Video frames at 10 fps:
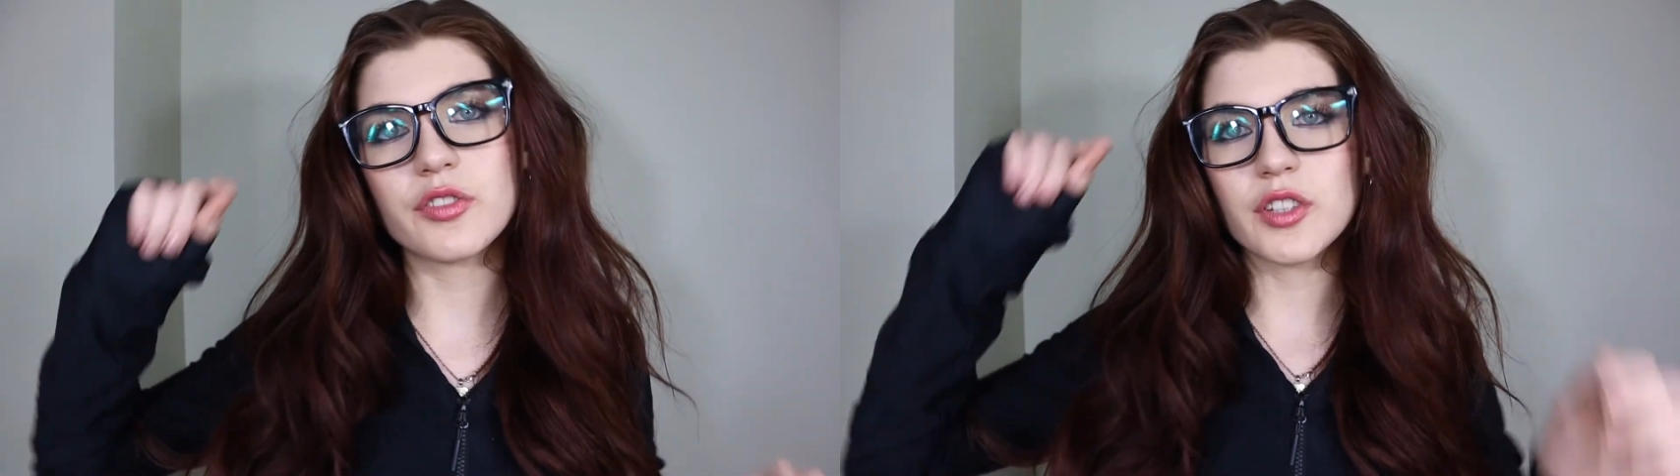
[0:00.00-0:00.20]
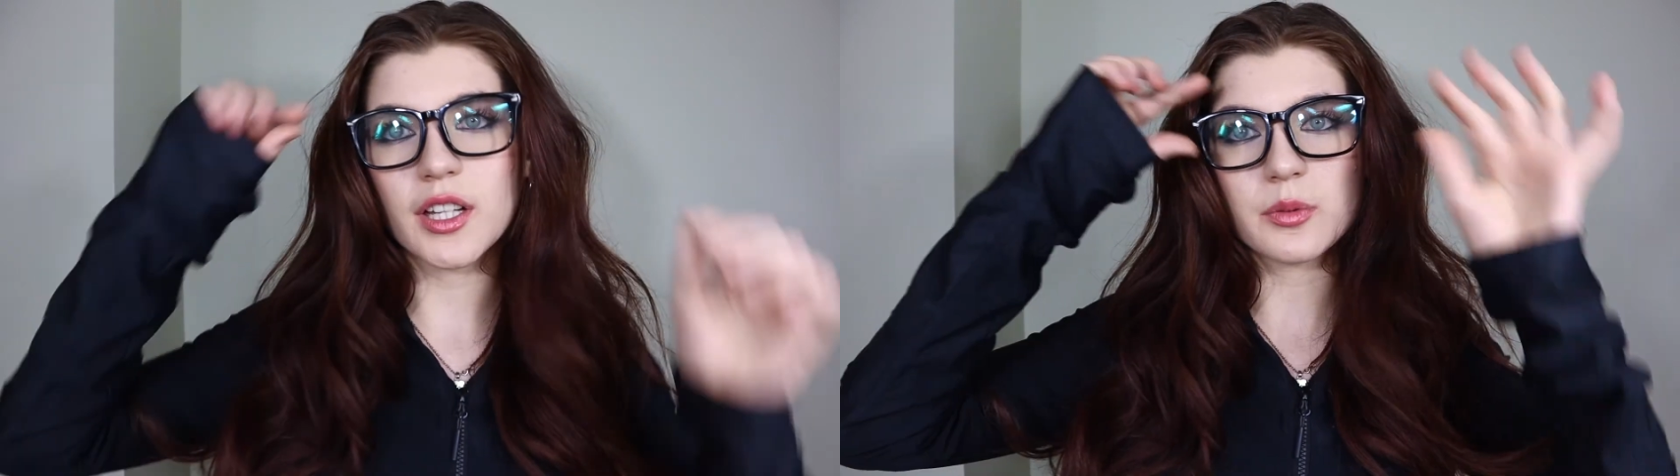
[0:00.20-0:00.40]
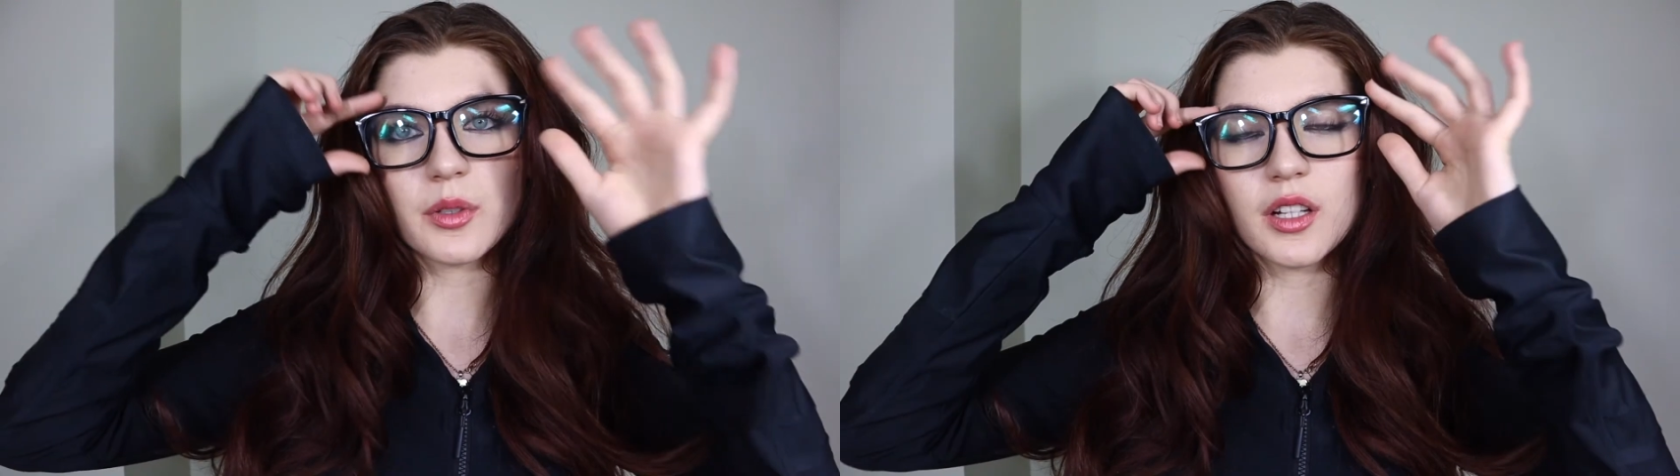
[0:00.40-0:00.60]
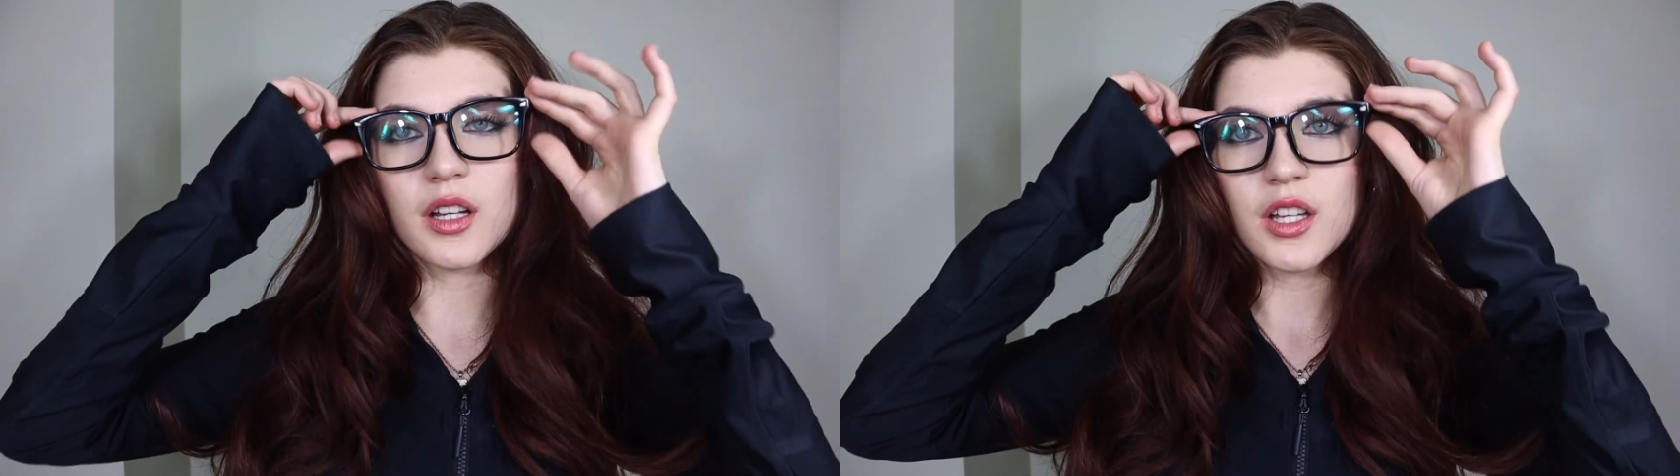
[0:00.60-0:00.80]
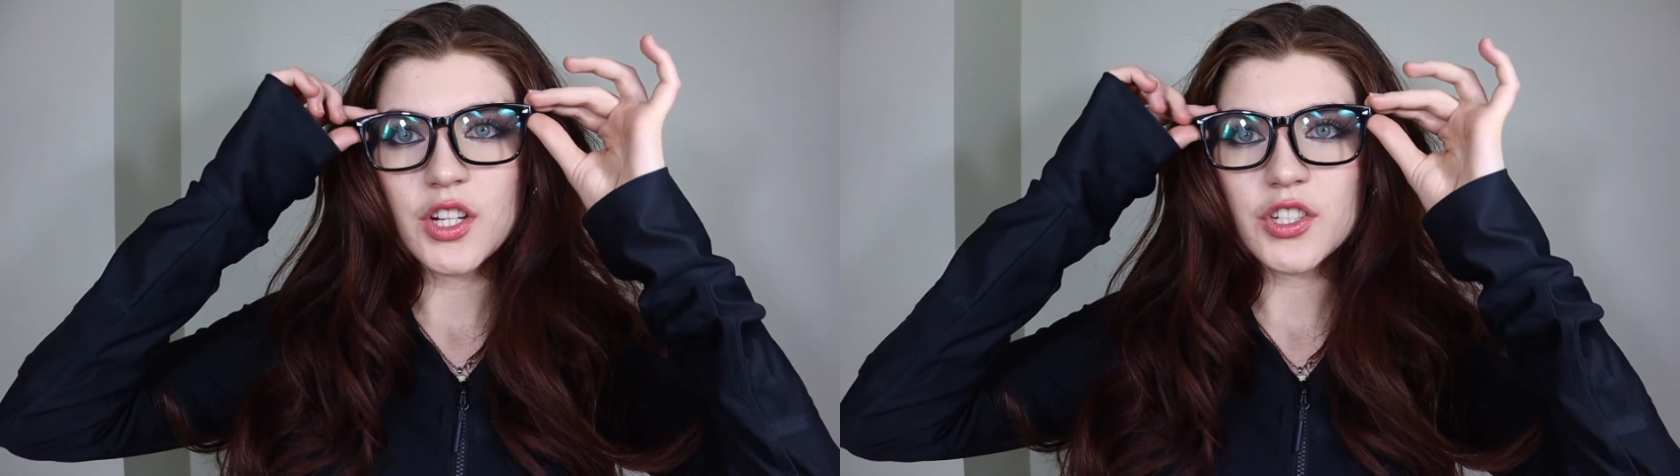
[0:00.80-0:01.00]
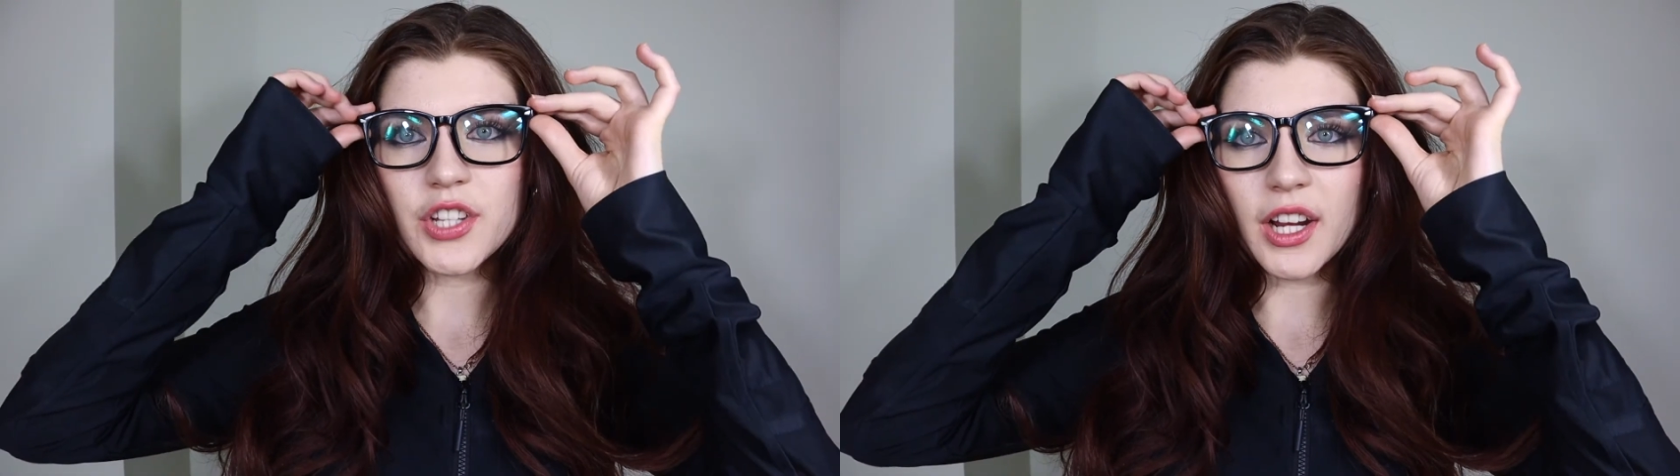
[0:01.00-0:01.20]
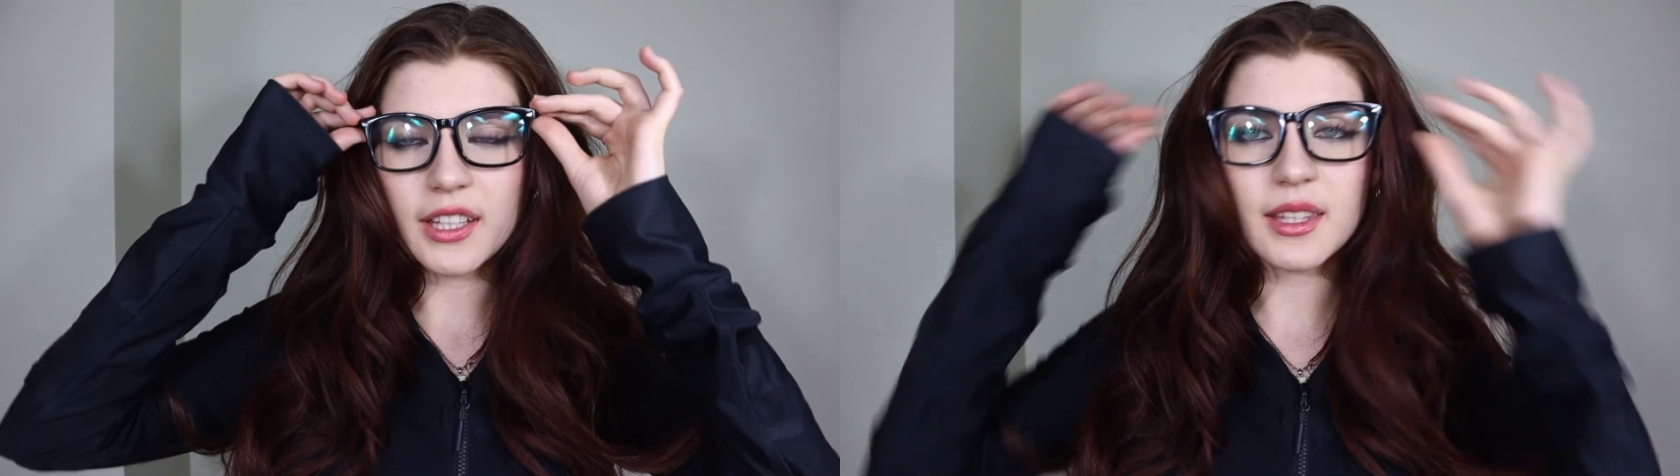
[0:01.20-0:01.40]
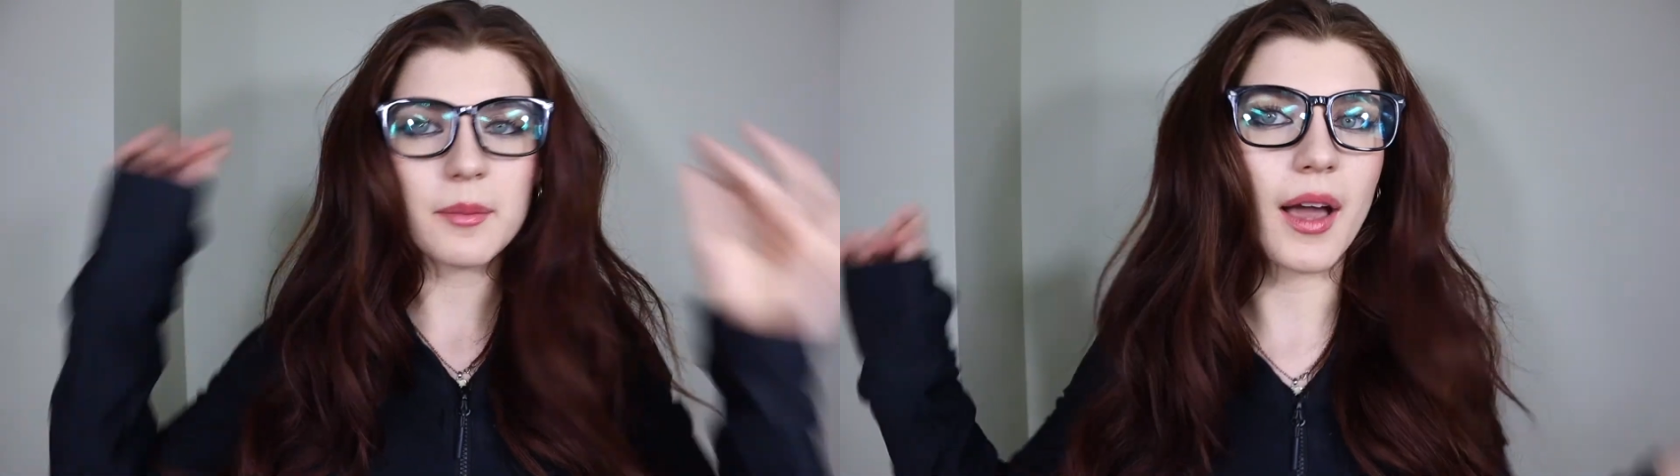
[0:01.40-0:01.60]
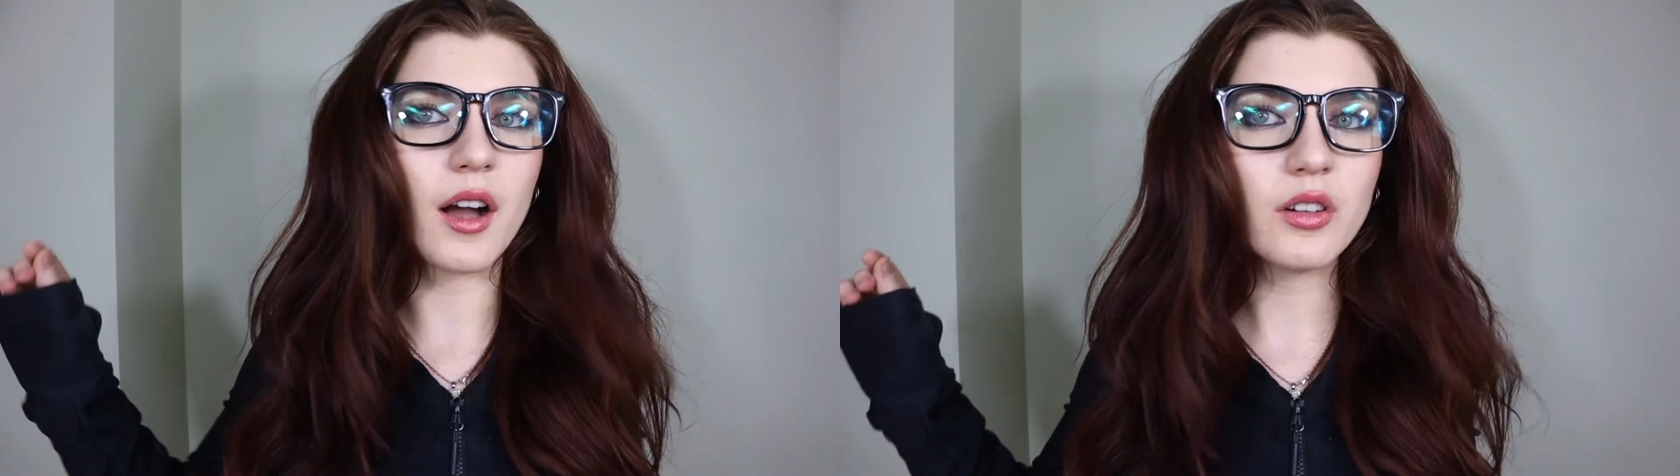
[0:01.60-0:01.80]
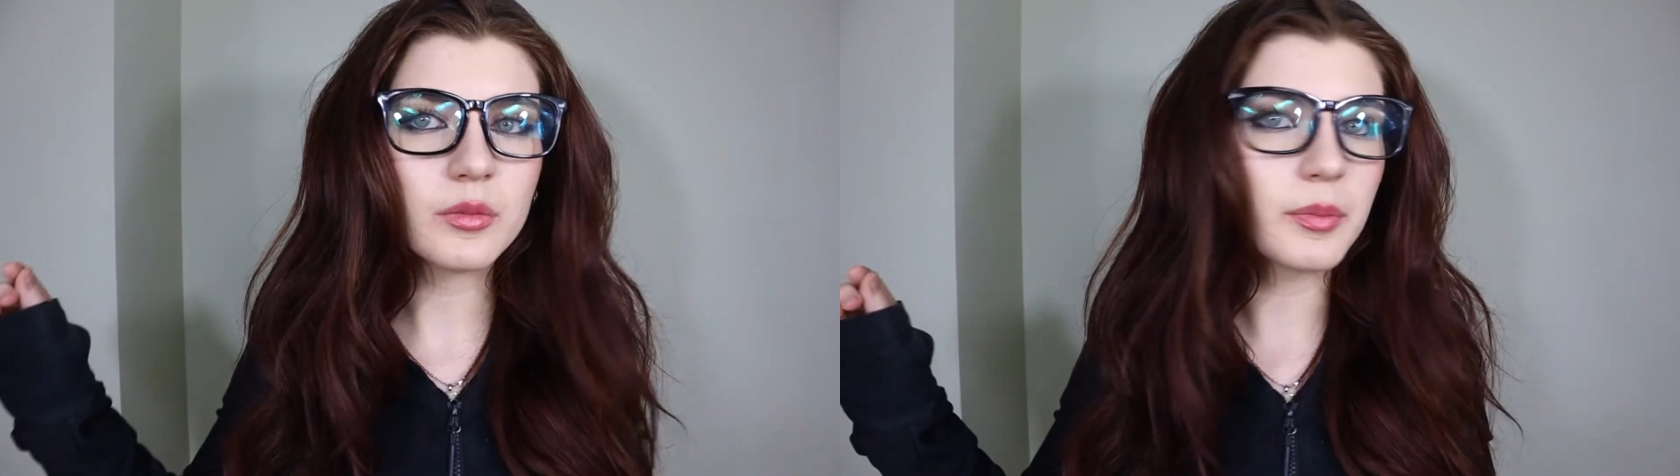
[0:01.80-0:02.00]
if you guys wanna check them
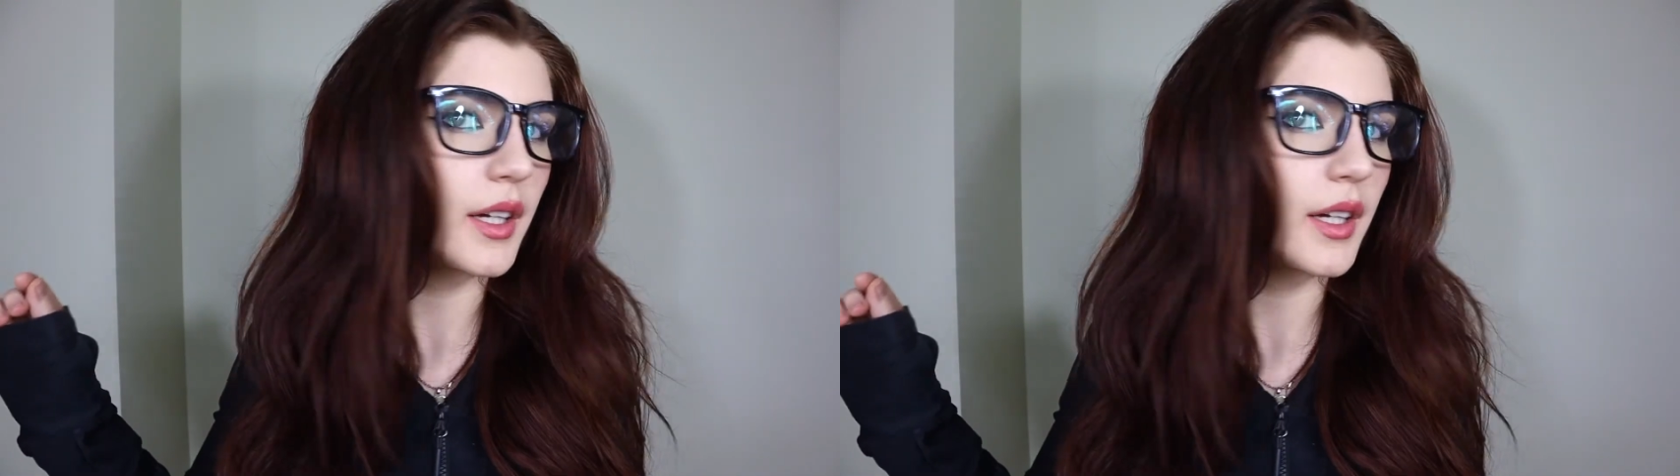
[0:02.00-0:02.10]
out.